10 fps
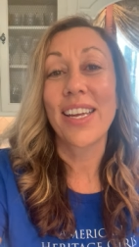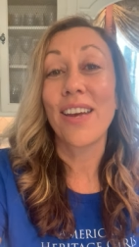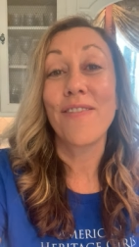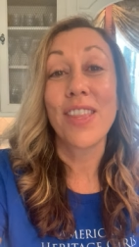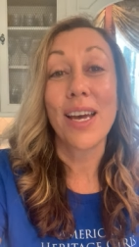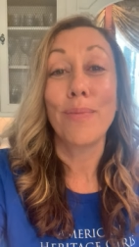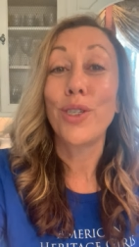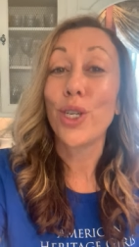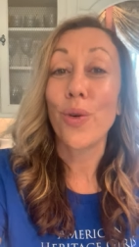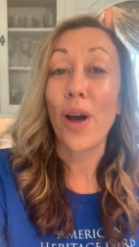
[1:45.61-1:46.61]
give them
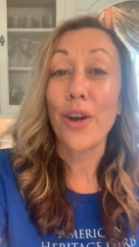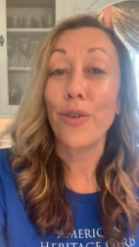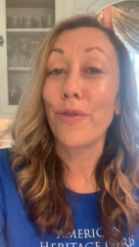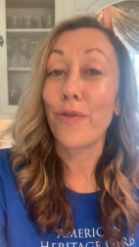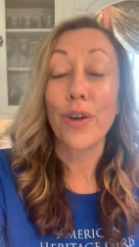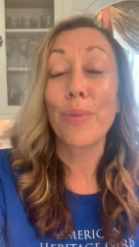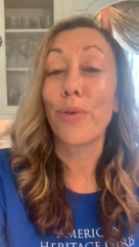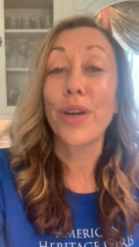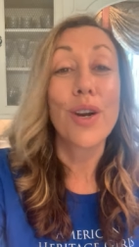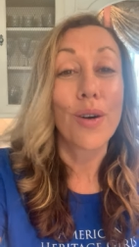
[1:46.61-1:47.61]
200 free
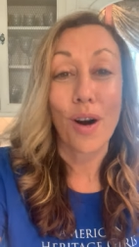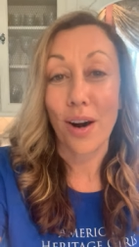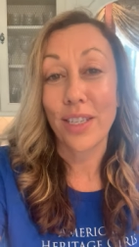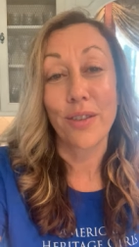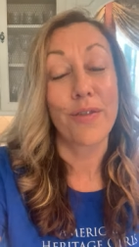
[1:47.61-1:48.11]
burrito cards